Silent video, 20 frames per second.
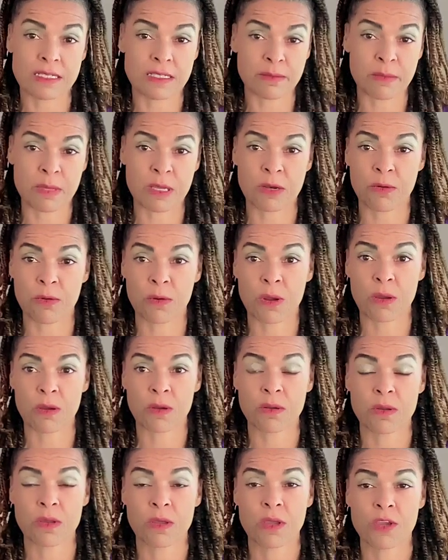as a
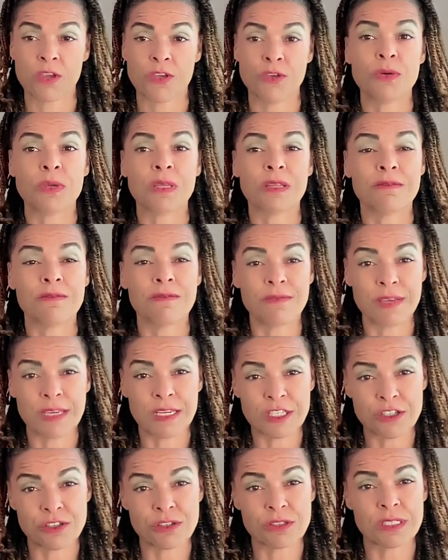mineral. You can
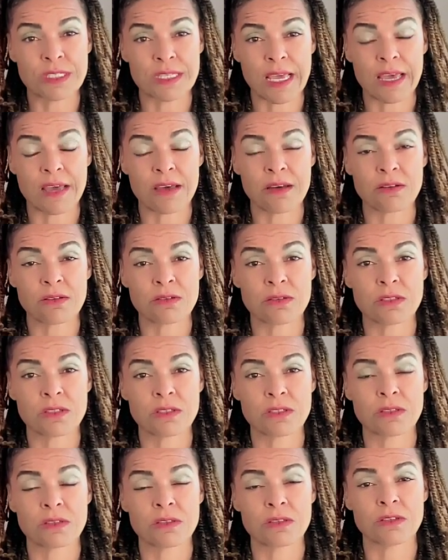feed your
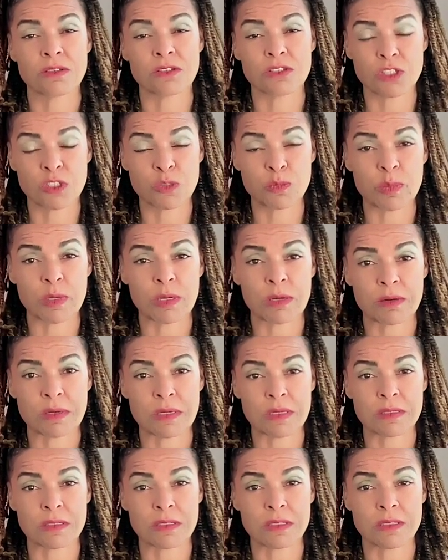cells, your
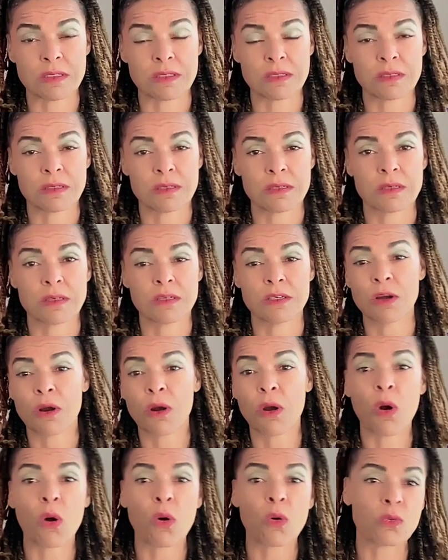spirit, your
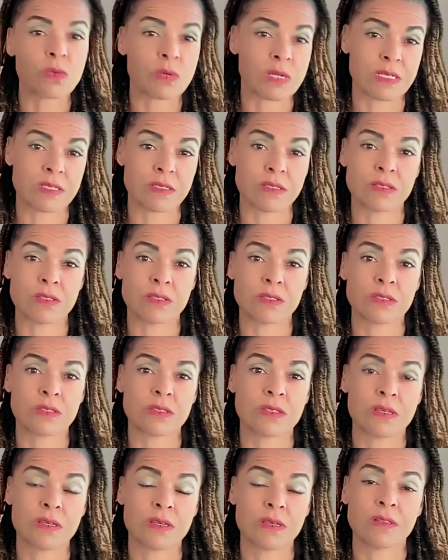wholeness.
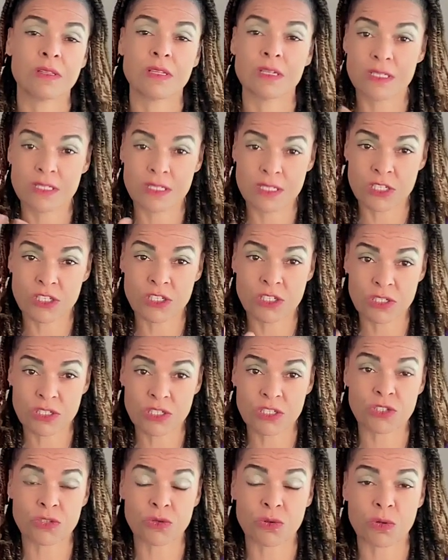The decision
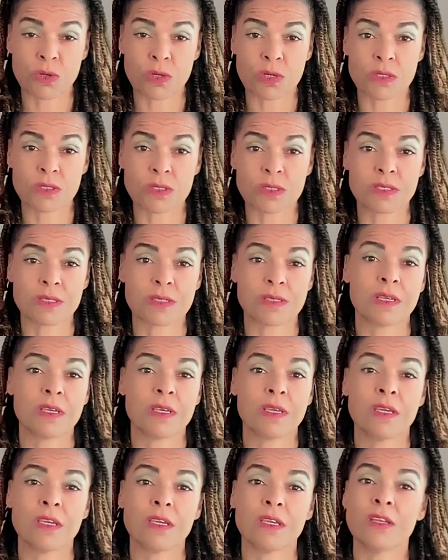is yours.
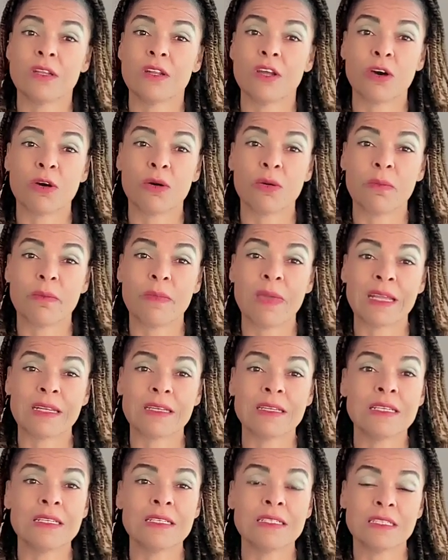You know,
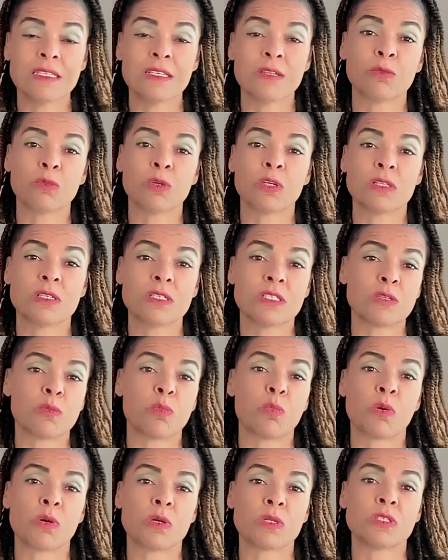magnesium really
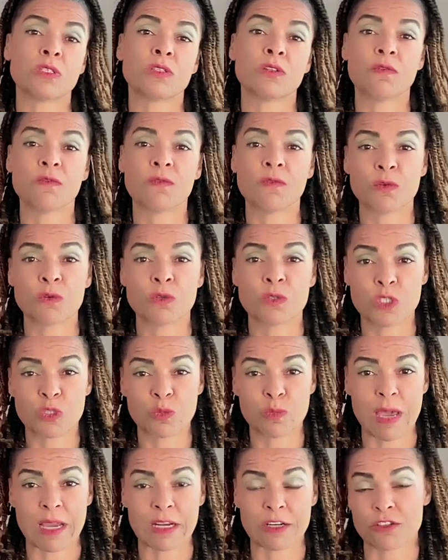supports the full
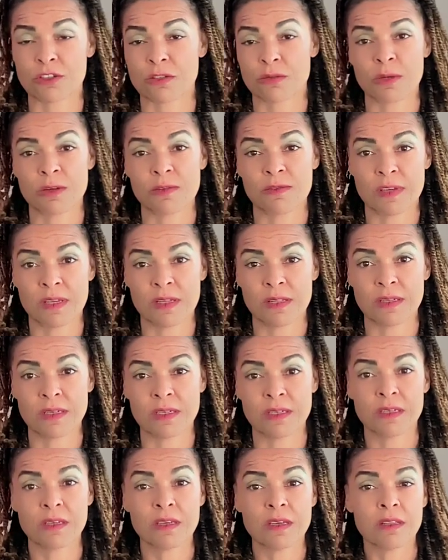spectrum of
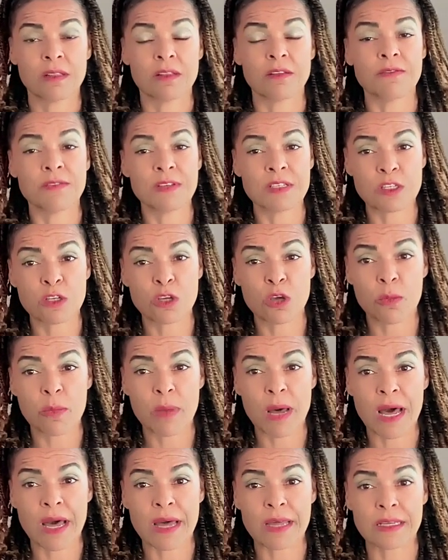healing: the physical
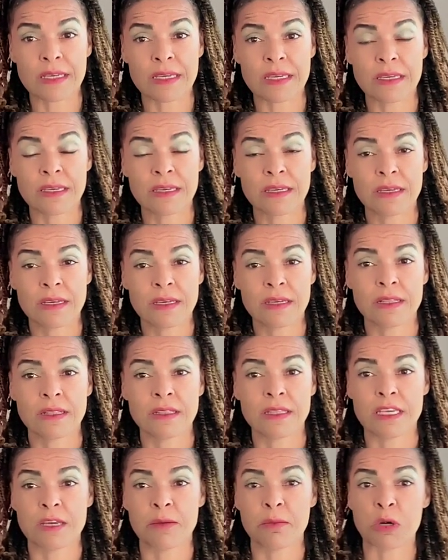body,
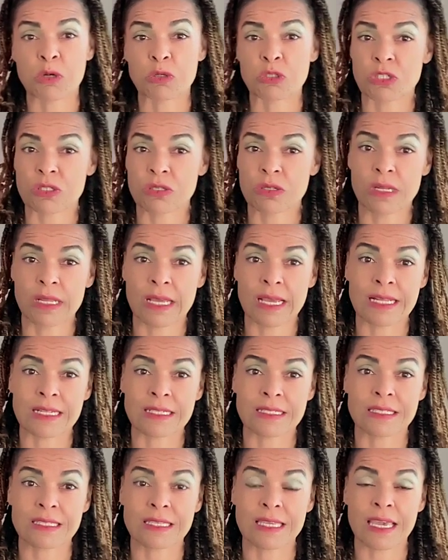the emotional
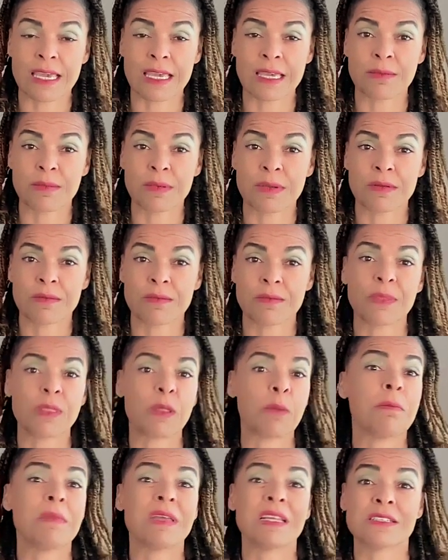landscape,
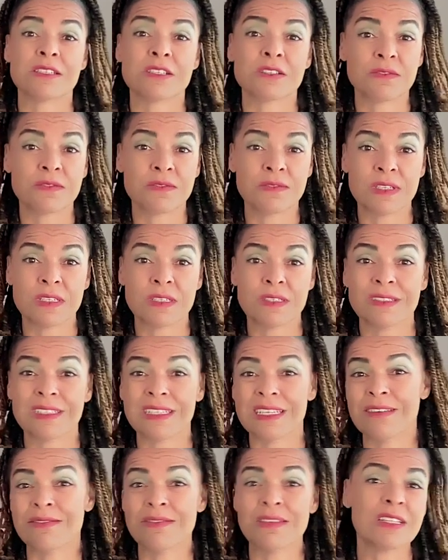the mental
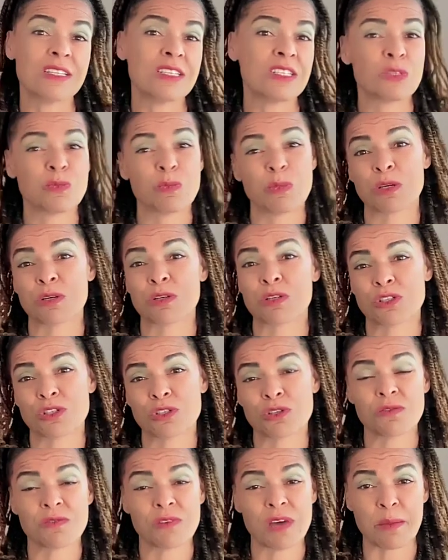field, even the
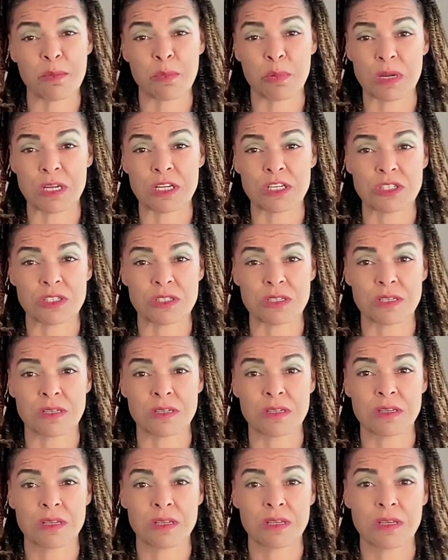spiritual
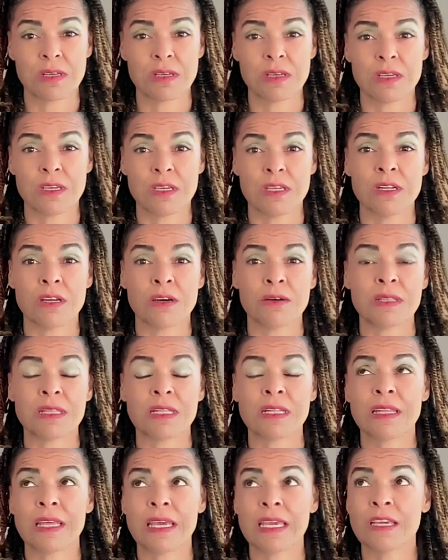vibration. You know, in
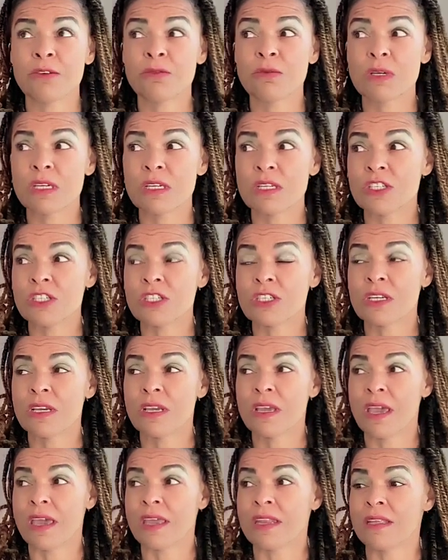the language
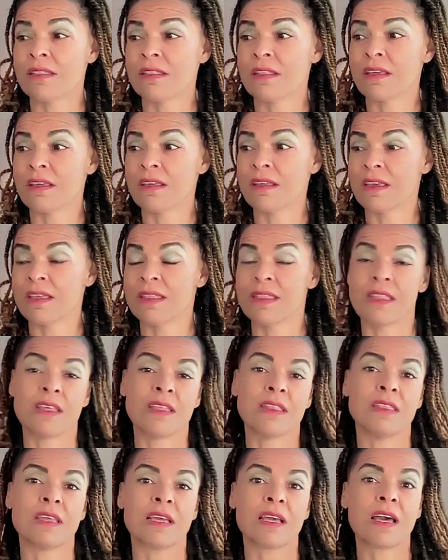and in
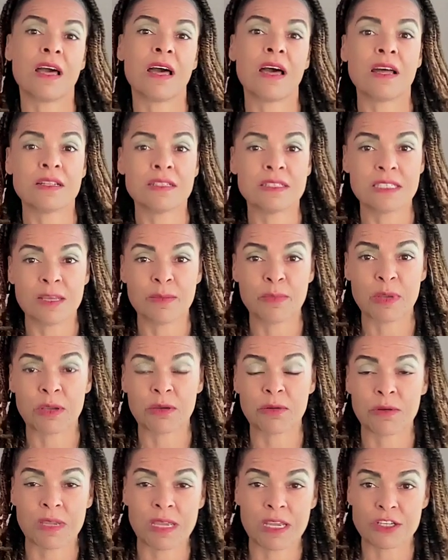the concept
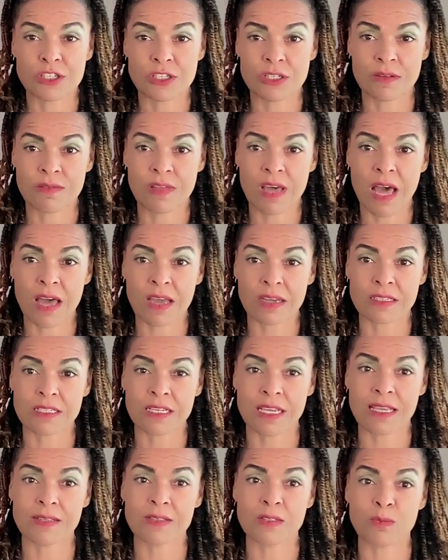and creation of the
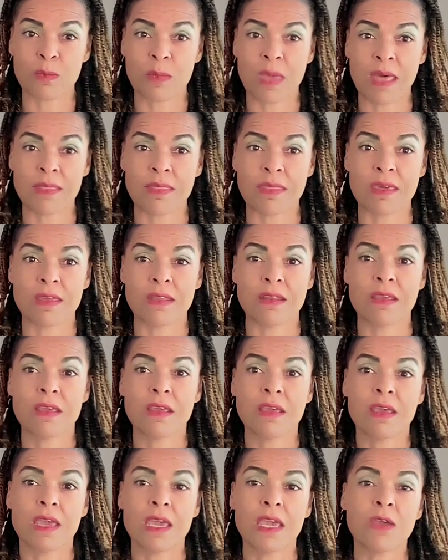Octaves method,
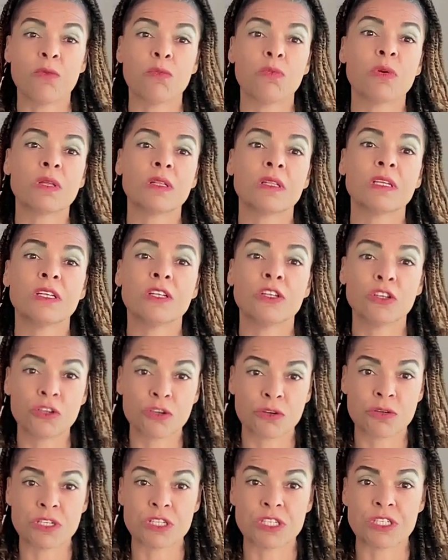it really
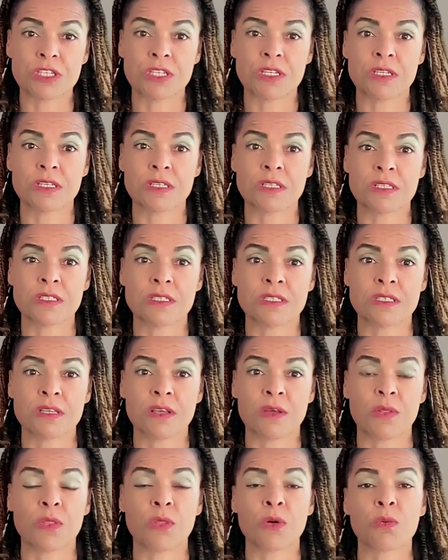
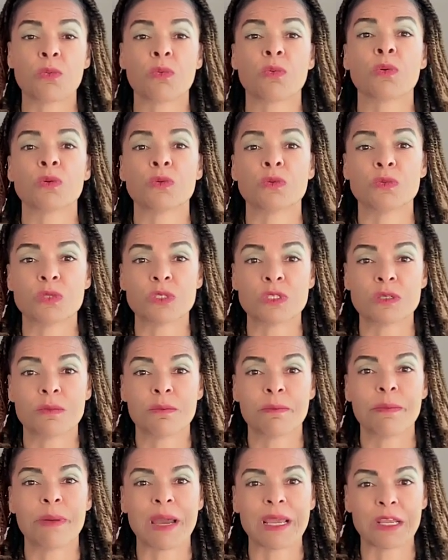nourishes the root
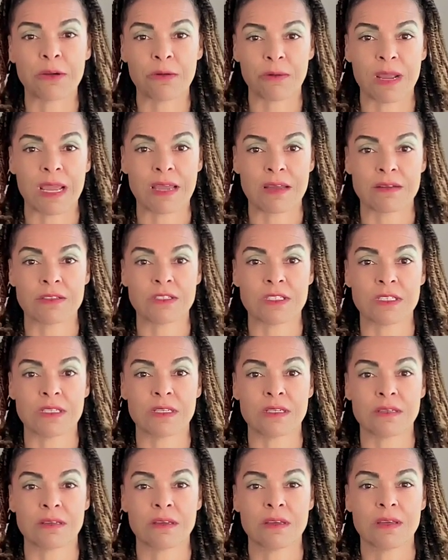by
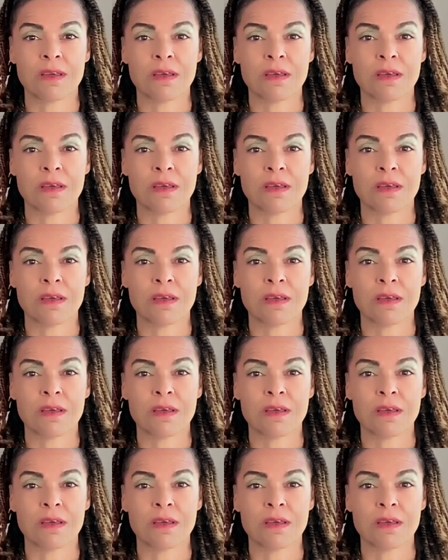grounding,